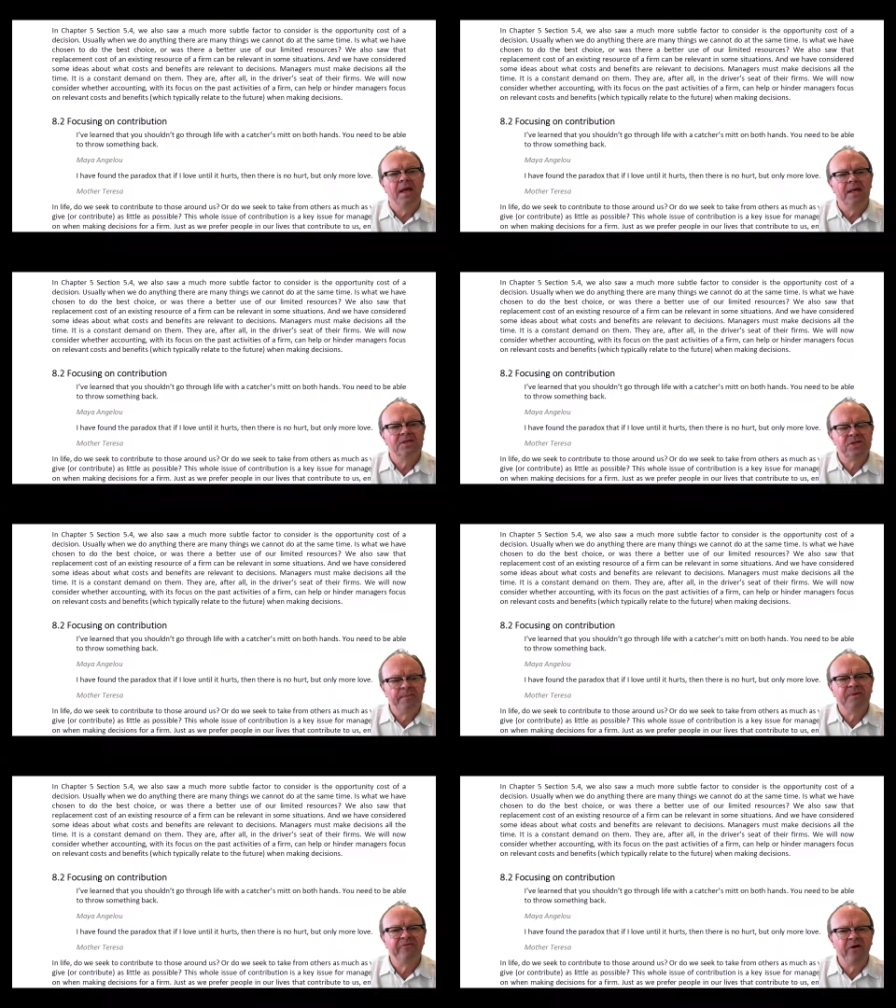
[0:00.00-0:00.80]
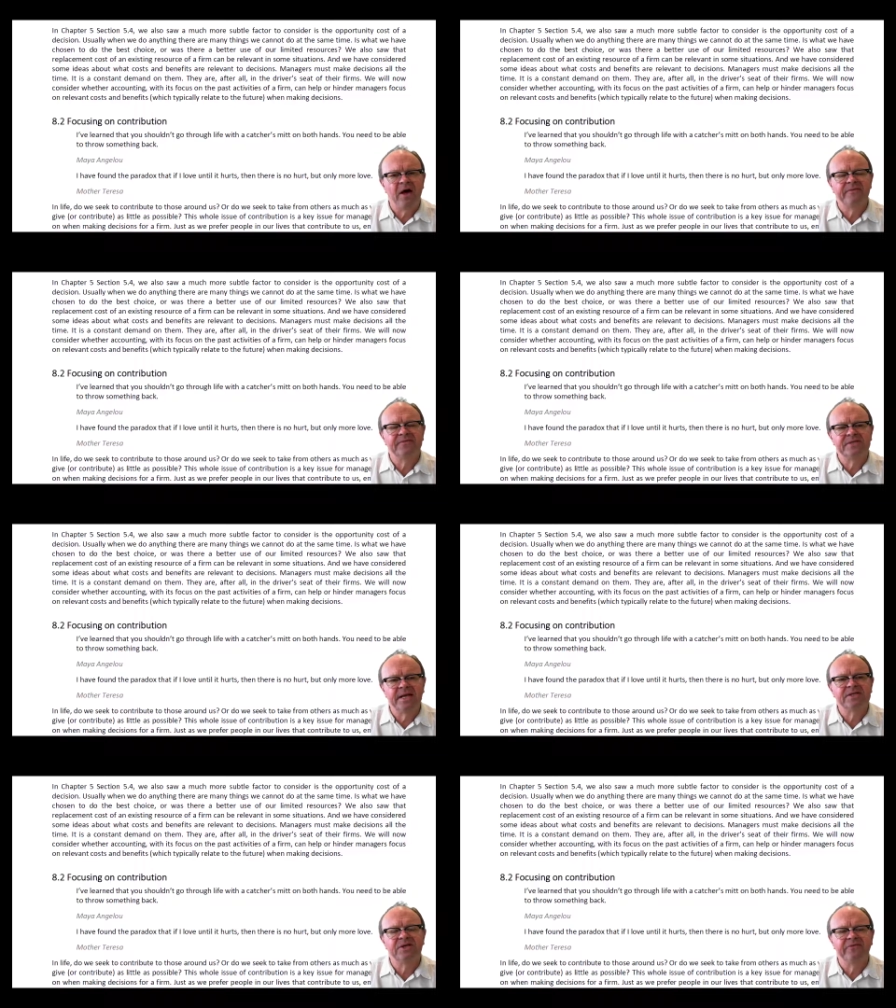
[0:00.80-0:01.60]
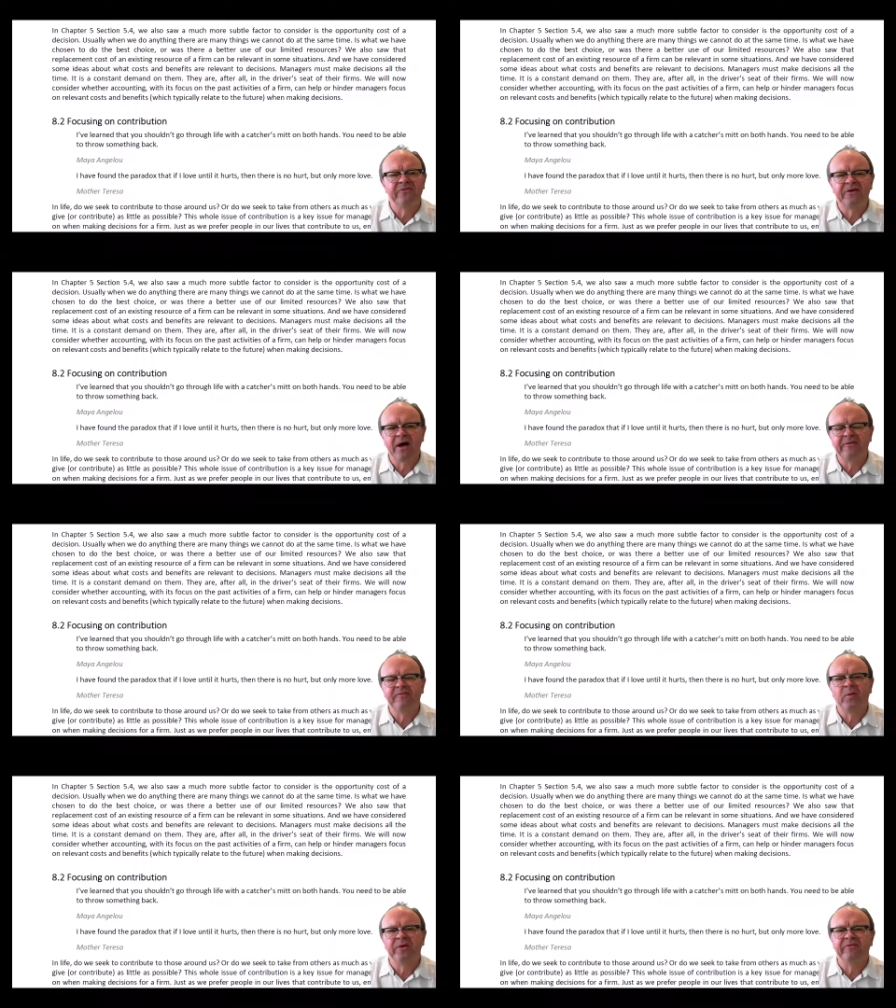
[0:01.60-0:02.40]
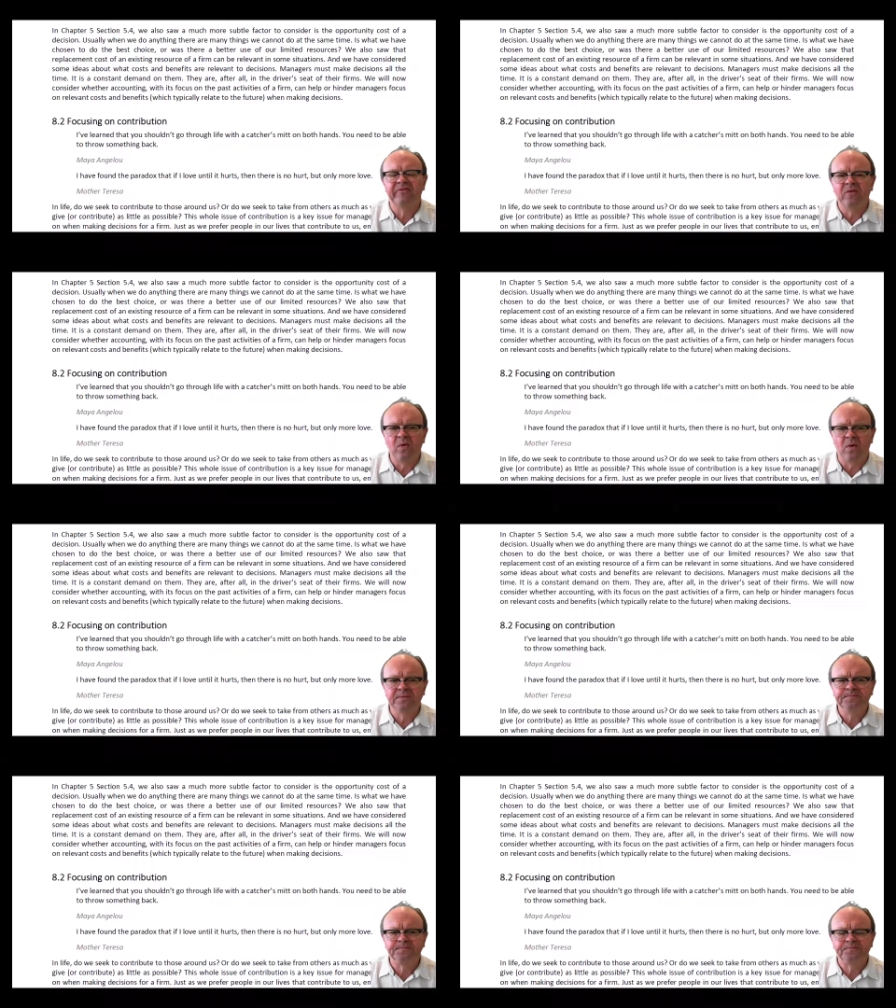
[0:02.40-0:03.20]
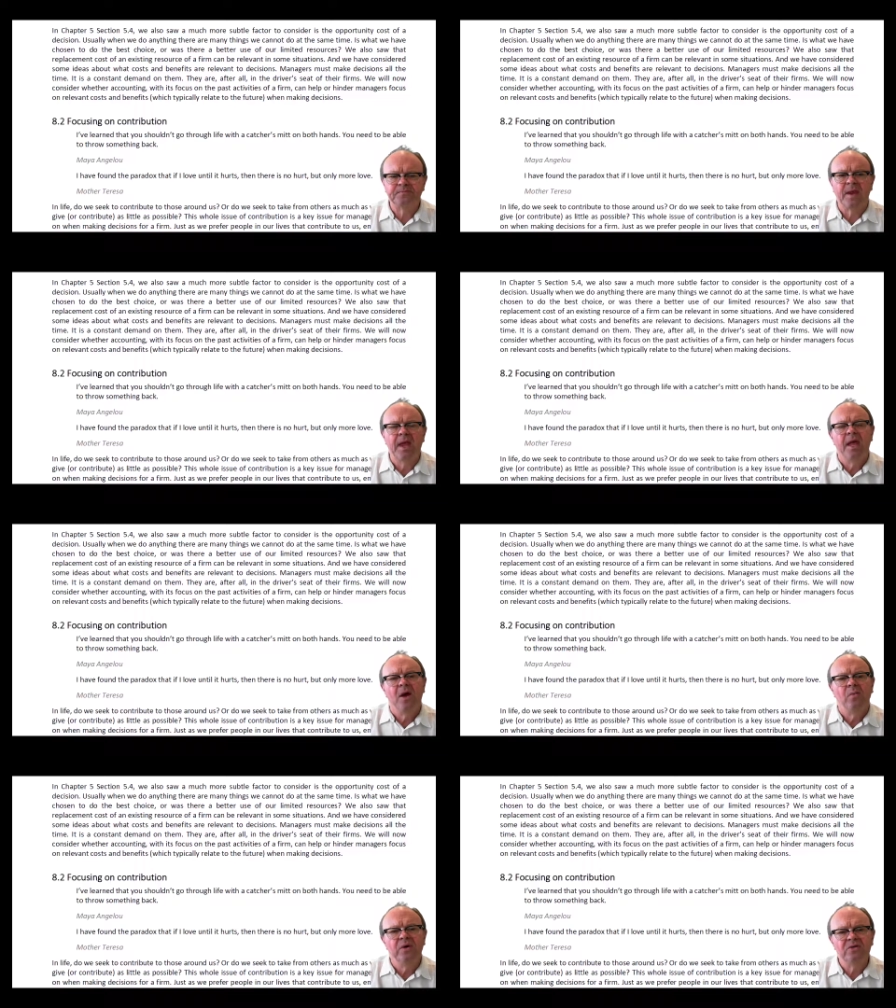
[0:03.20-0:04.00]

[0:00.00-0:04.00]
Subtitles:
In Chapter 5, Section 5.4, we